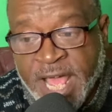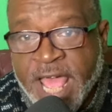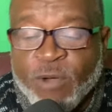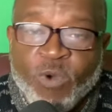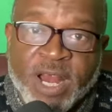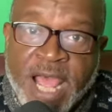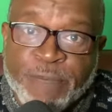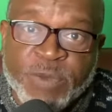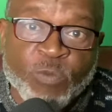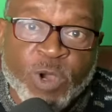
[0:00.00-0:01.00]
And what
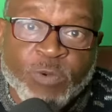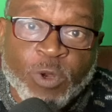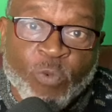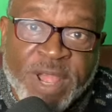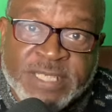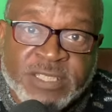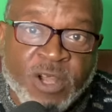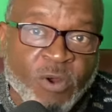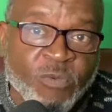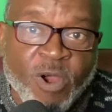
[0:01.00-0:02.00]
happened when
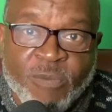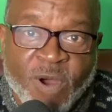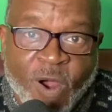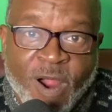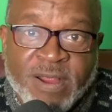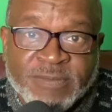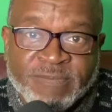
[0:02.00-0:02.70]
Lorenzo Romar,